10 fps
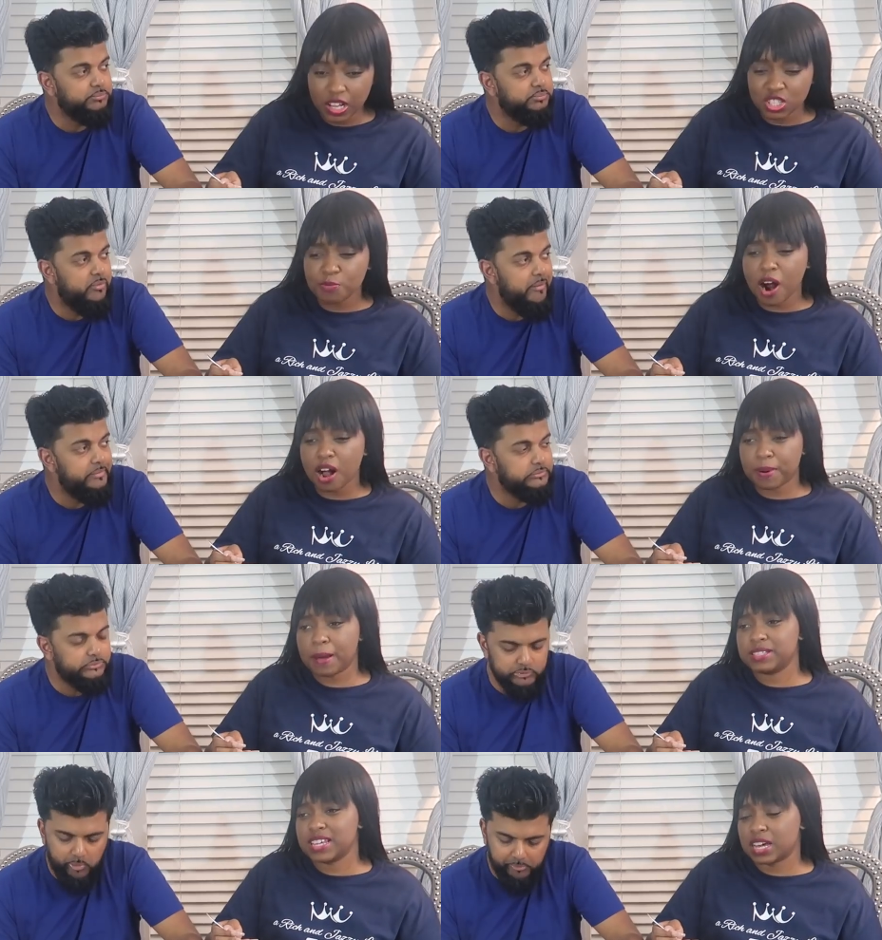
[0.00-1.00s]
Speaker 1: tomorrow I'll
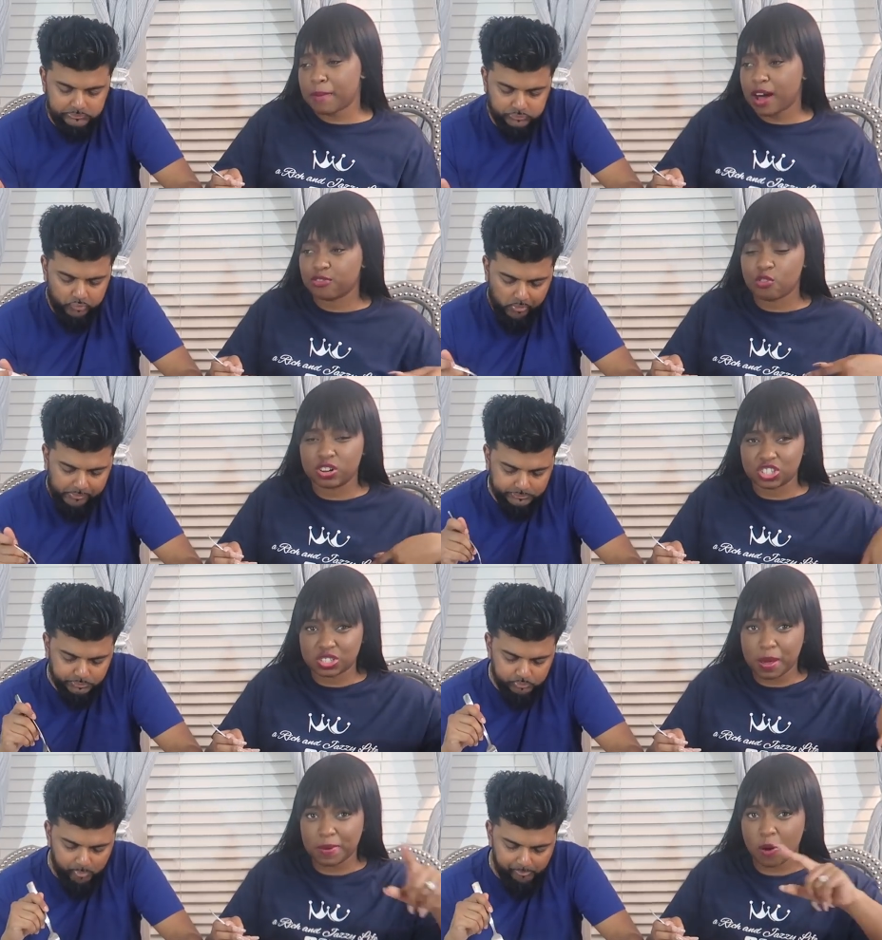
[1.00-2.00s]
probably take them out for
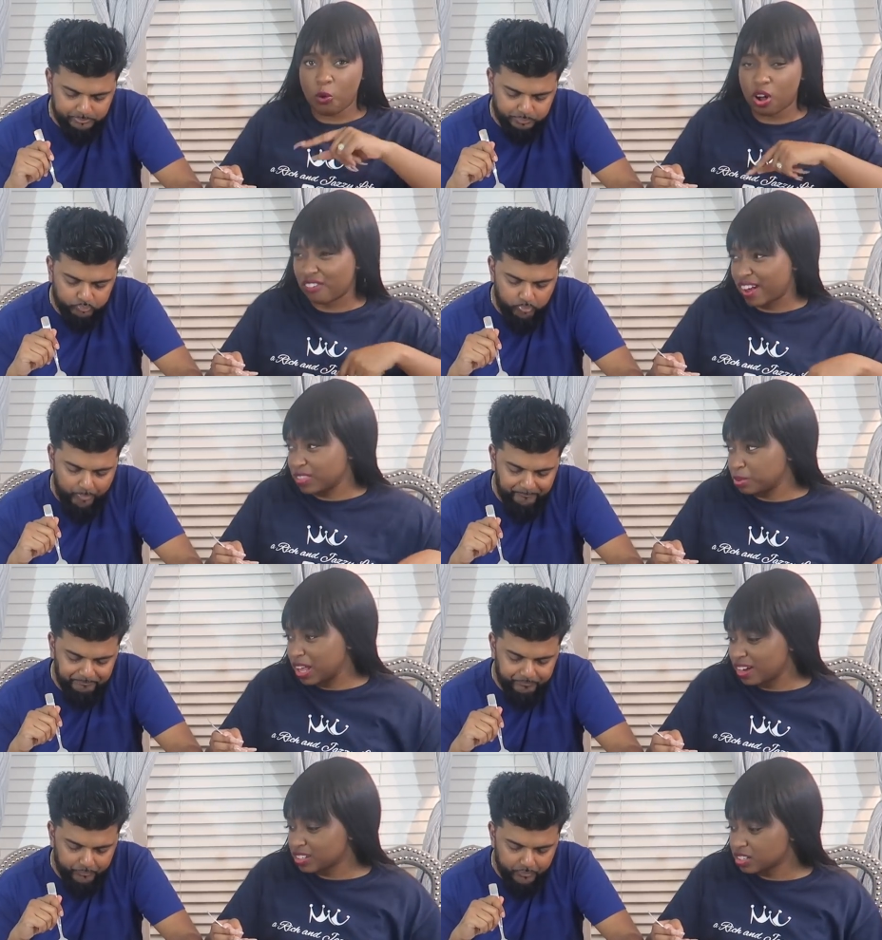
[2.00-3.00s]
just maybe I'll walk around the
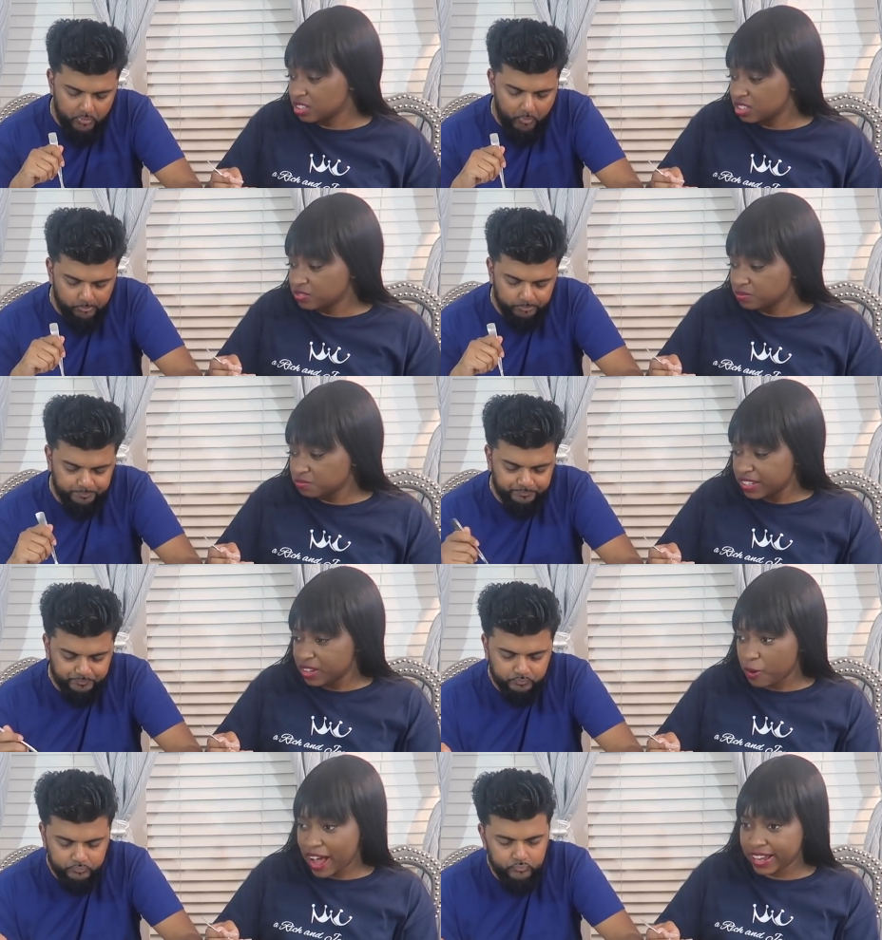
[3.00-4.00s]
block in
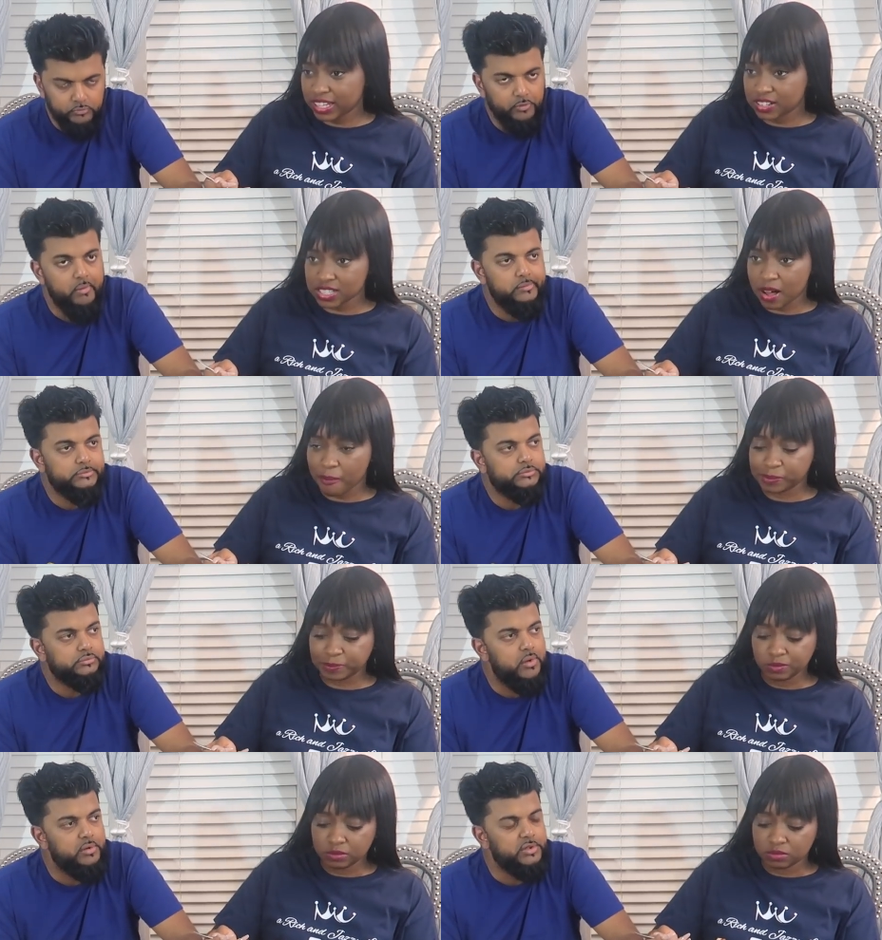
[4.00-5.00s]
their wagon or something.
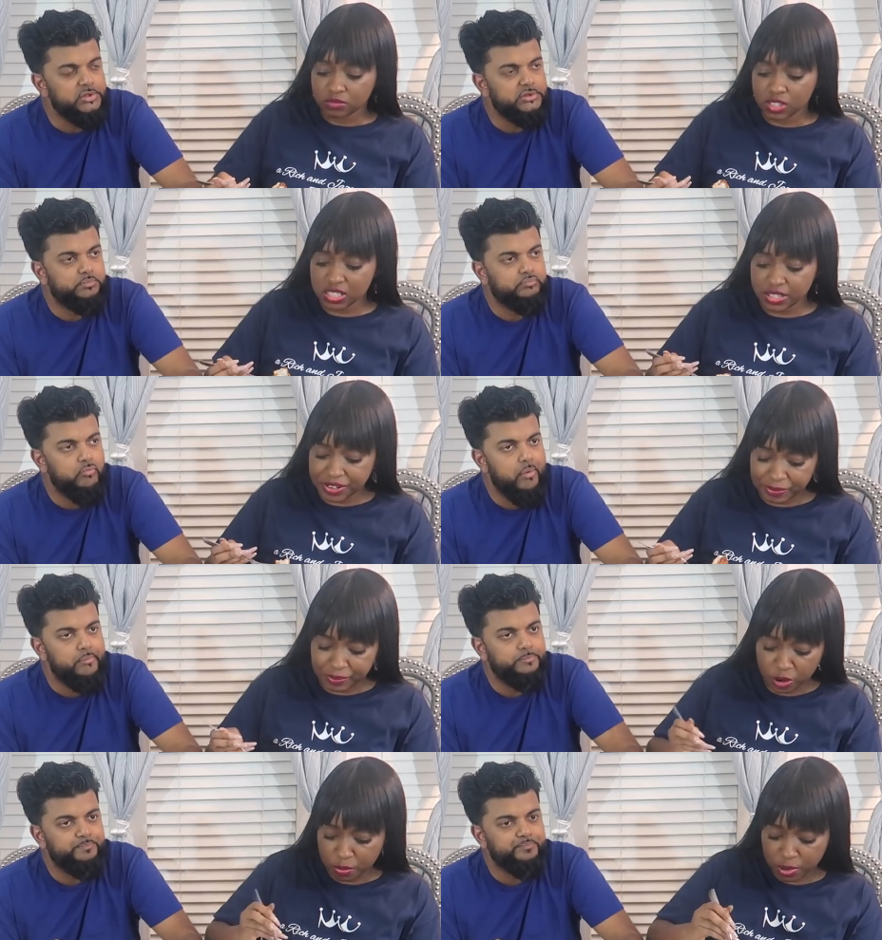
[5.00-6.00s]
Speaker 2: Yeah.
Speaker 1: Just to,
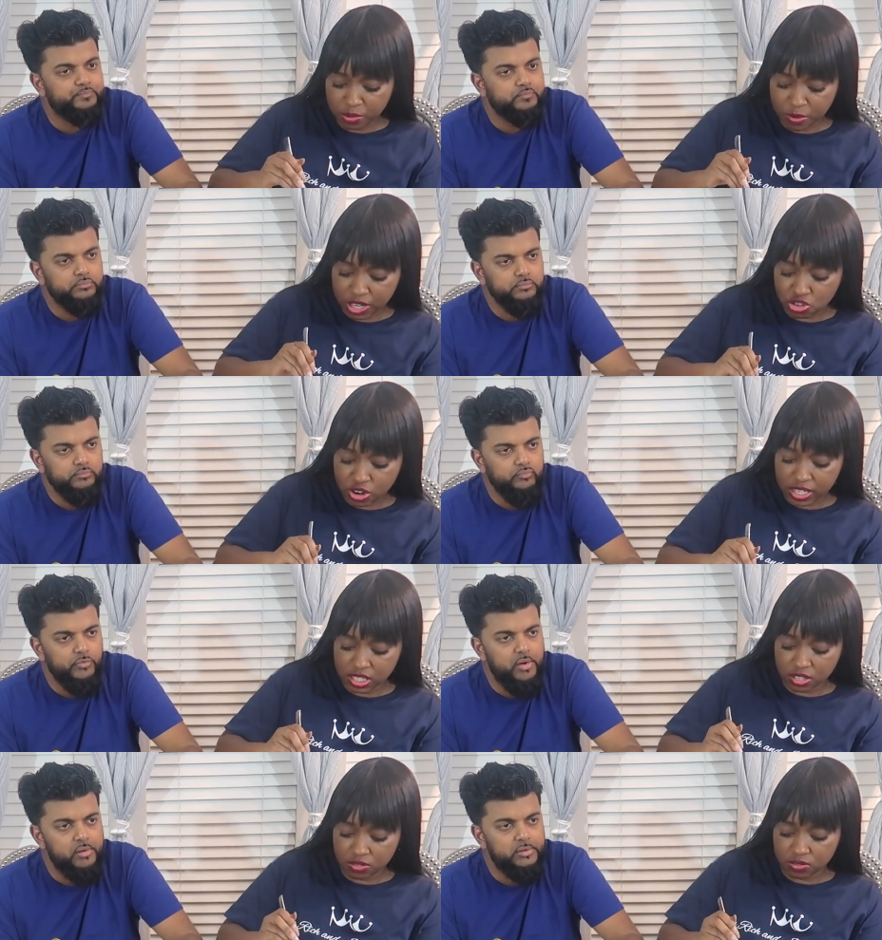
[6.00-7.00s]
or put them on their
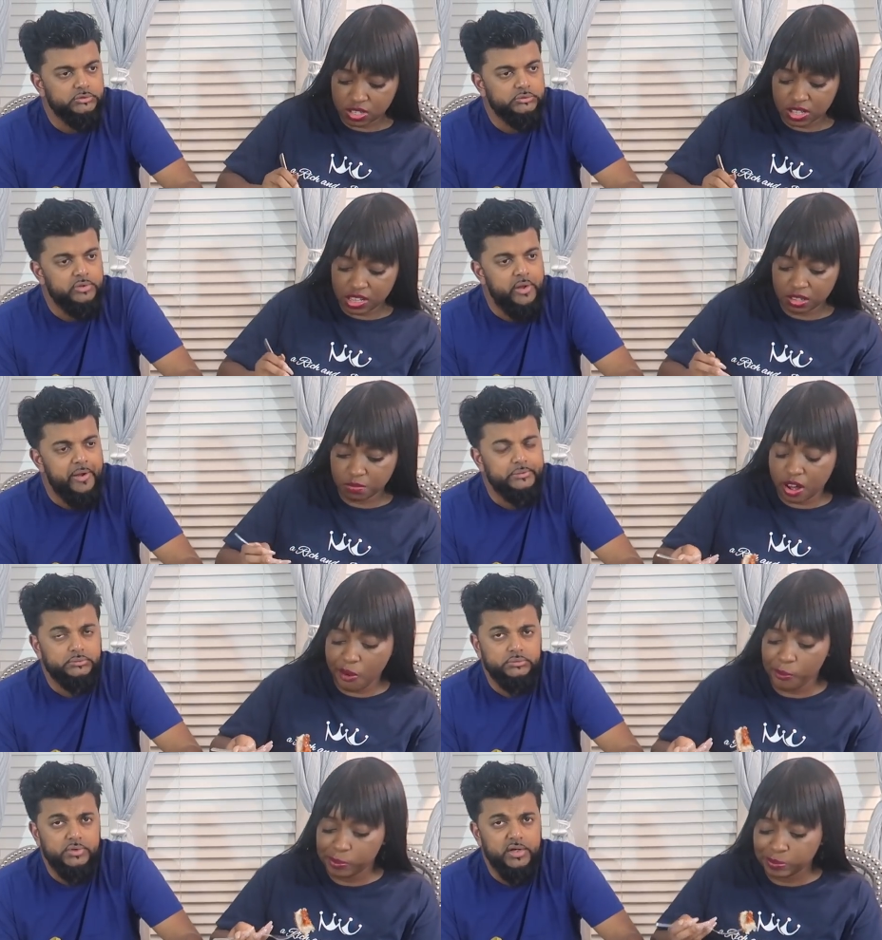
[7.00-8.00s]
tricycles and let them
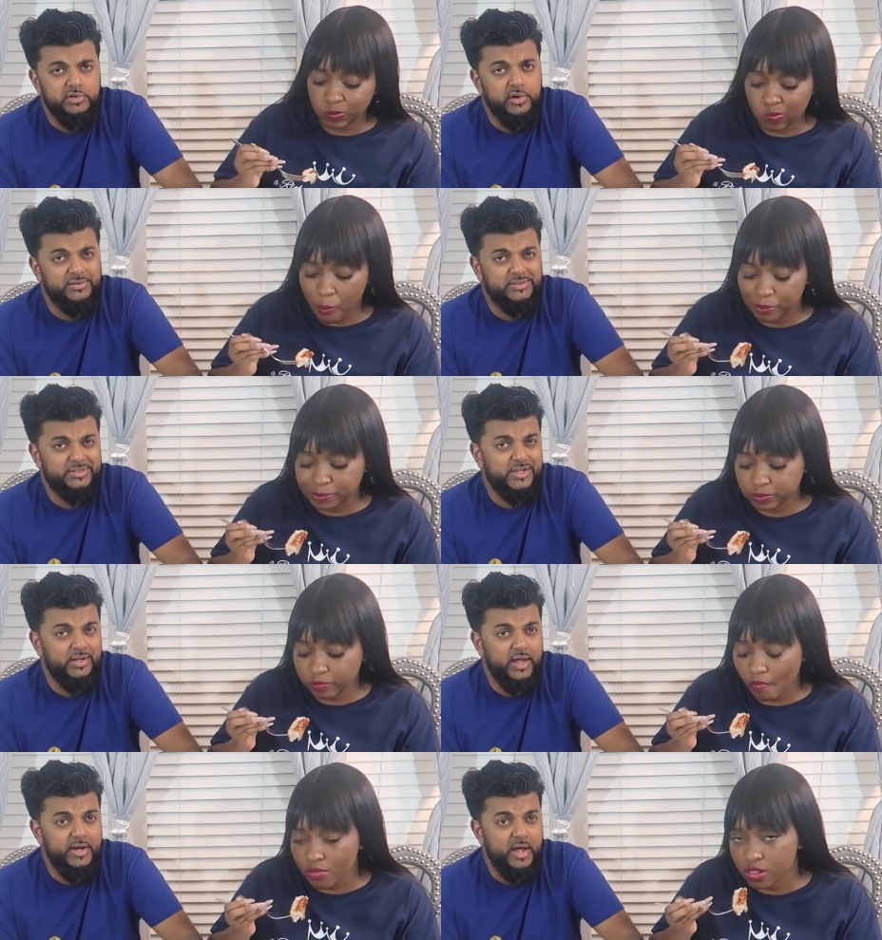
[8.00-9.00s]
go.
Speaker 2: As long as the
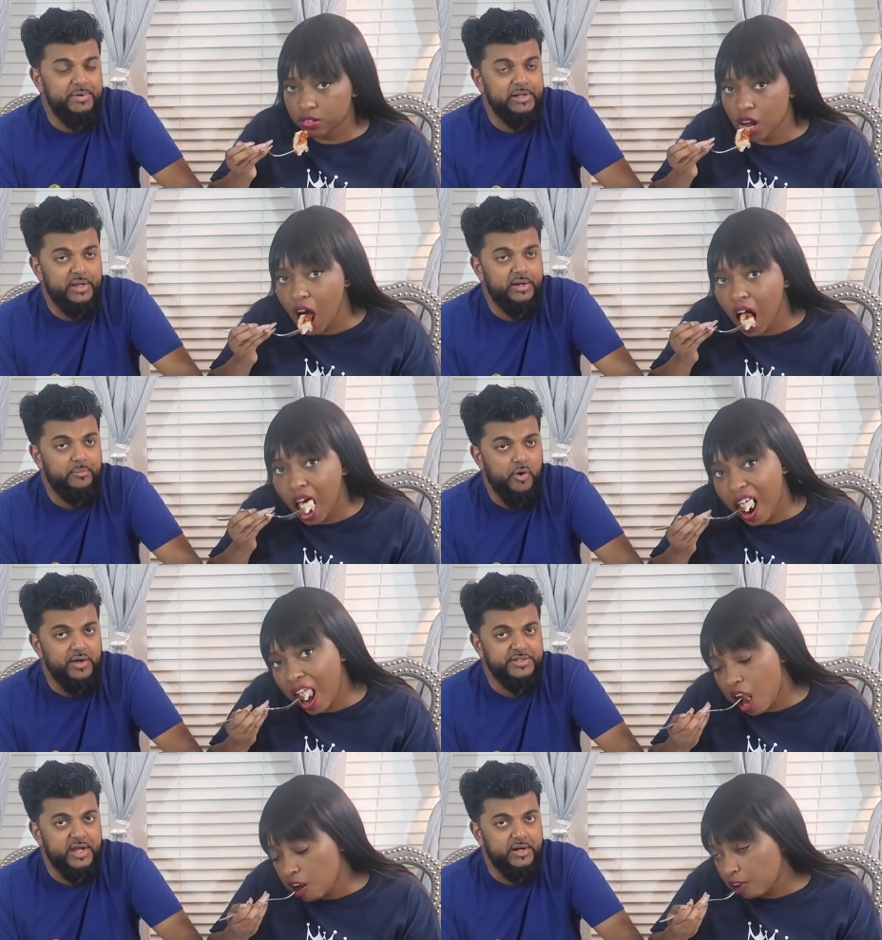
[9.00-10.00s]
sunlight, I've been letting them go
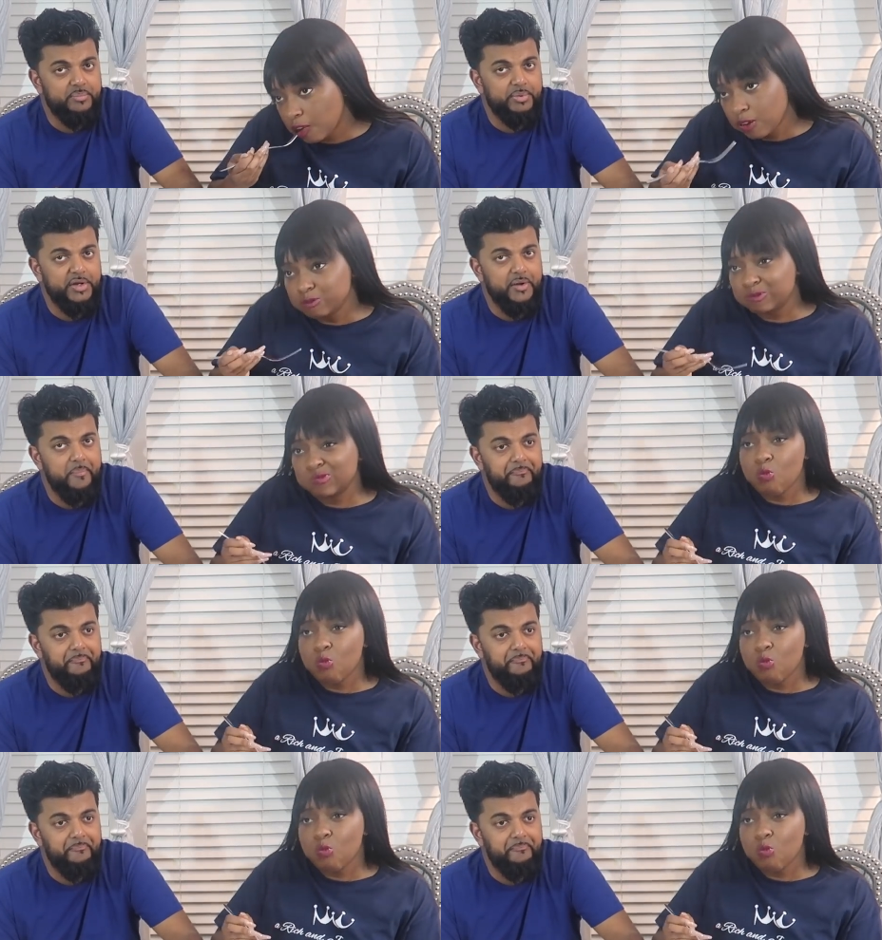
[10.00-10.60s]
outside and play.